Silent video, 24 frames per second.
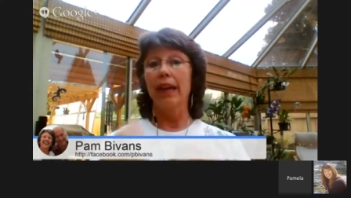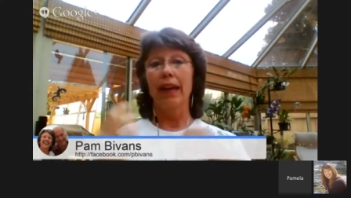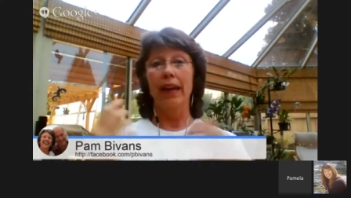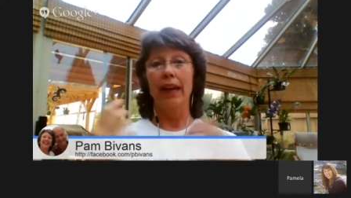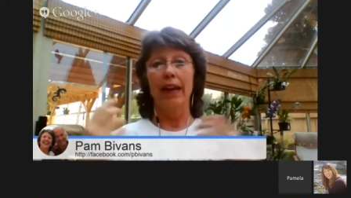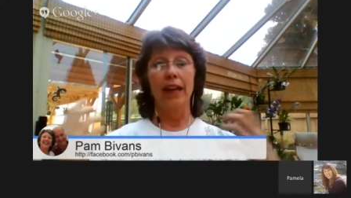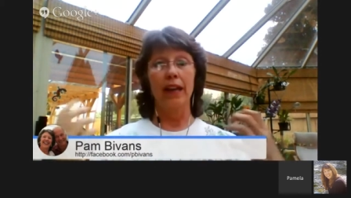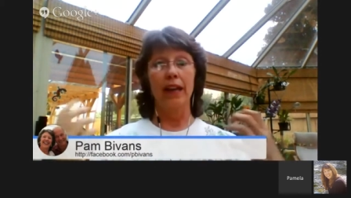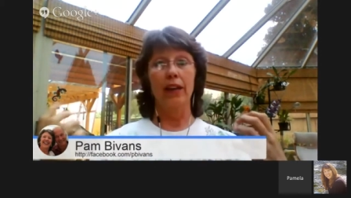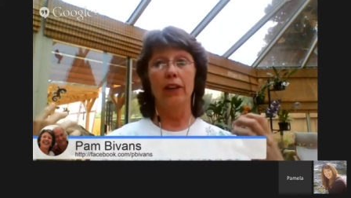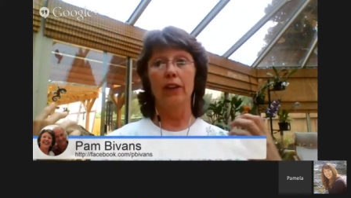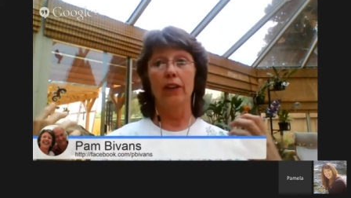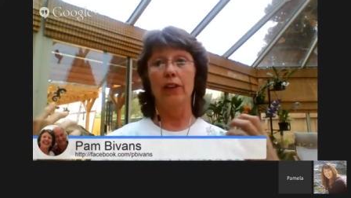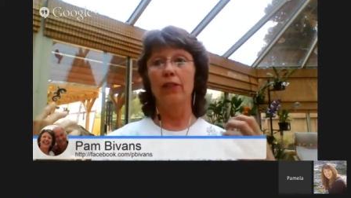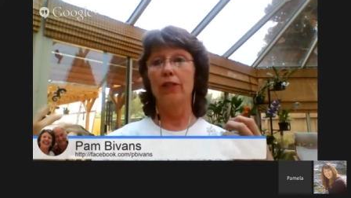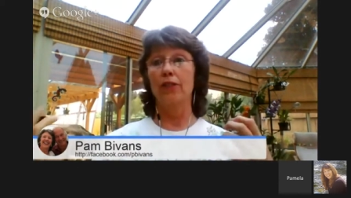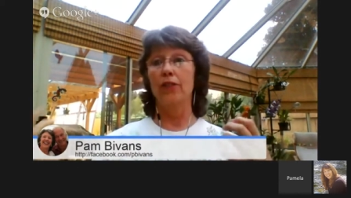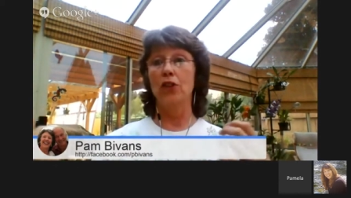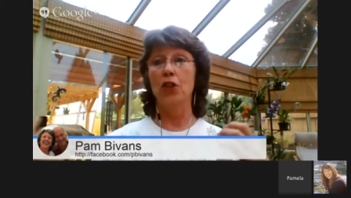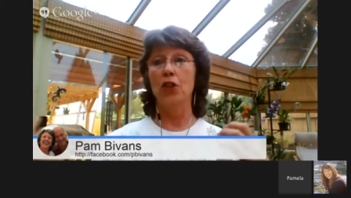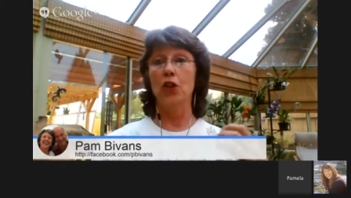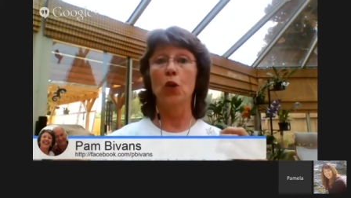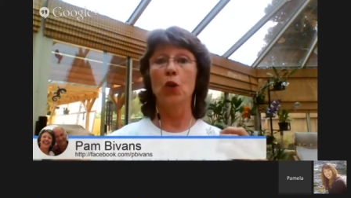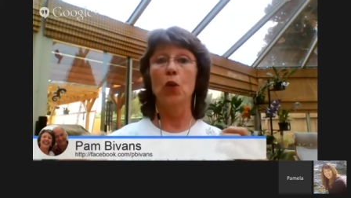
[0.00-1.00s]
if
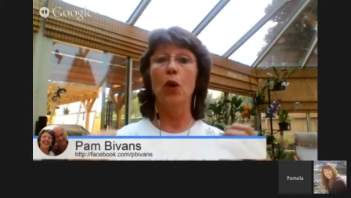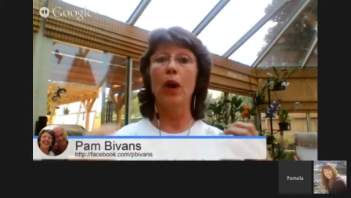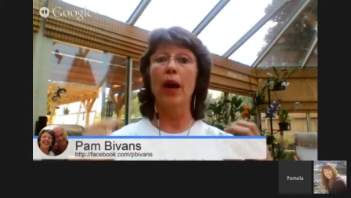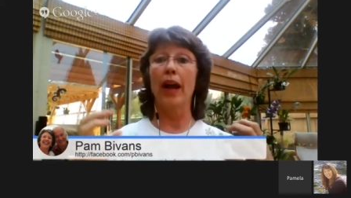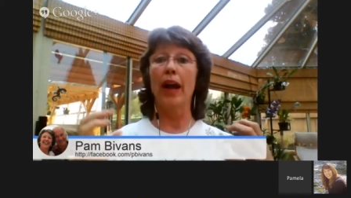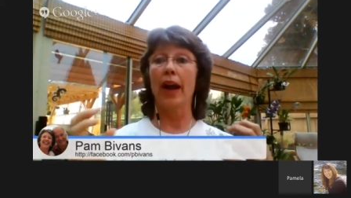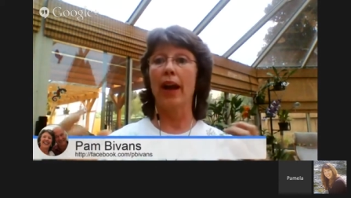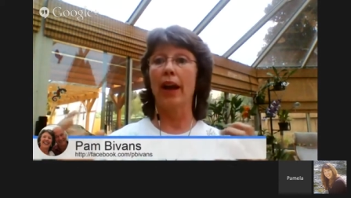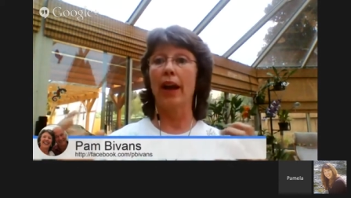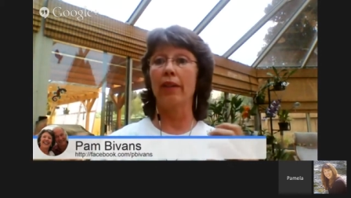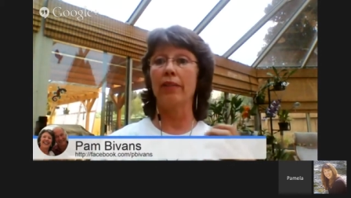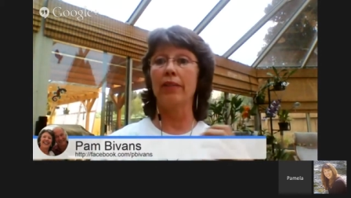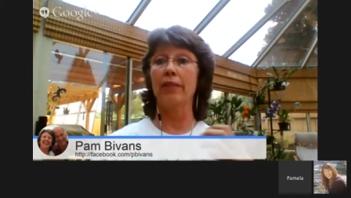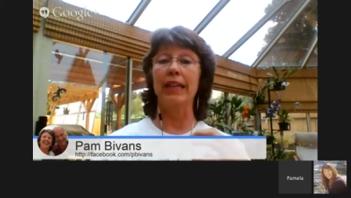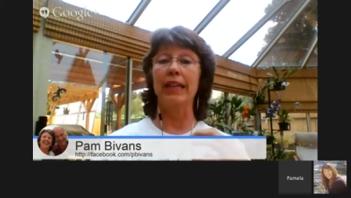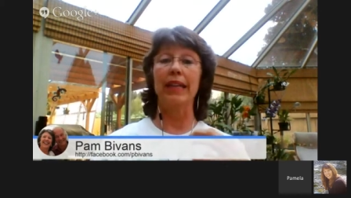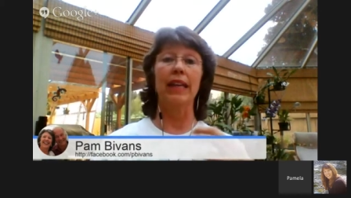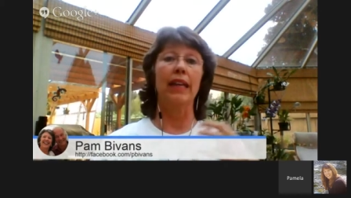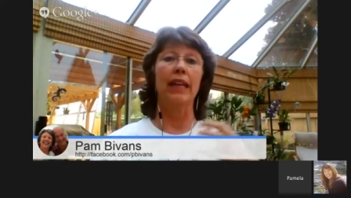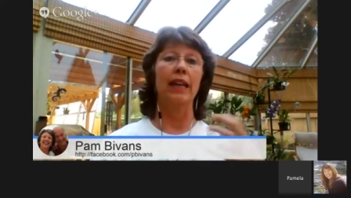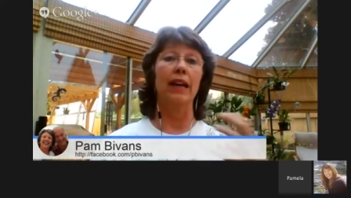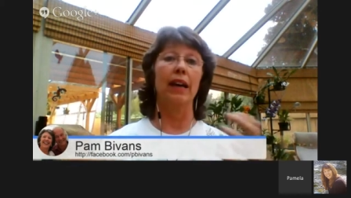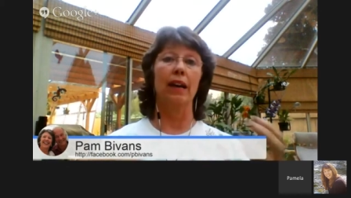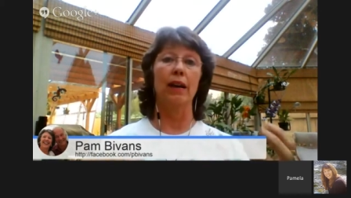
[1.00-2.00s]
you have
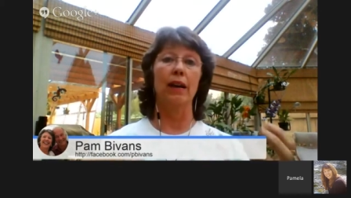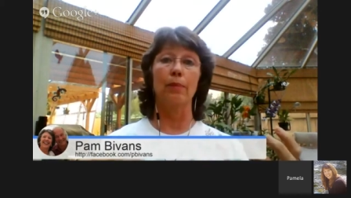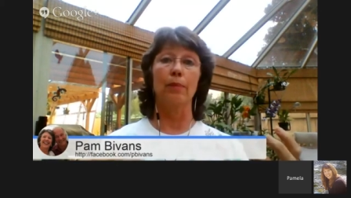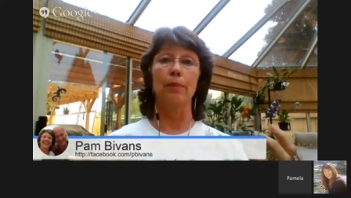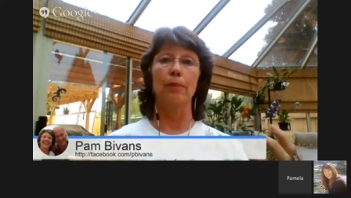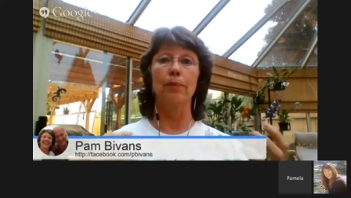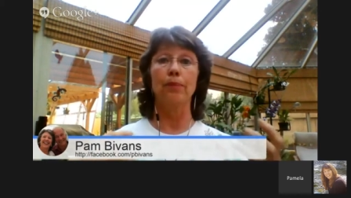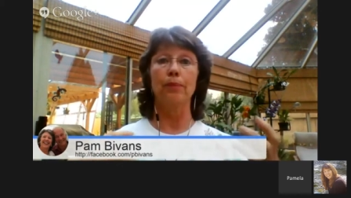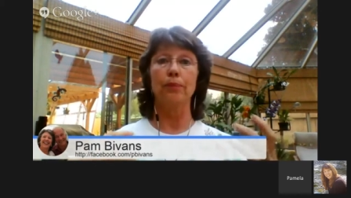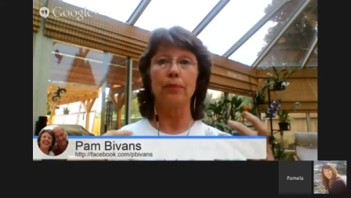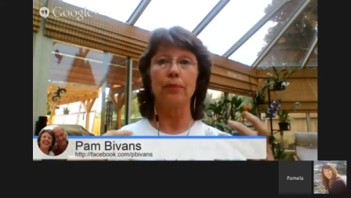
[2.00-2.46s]
the um,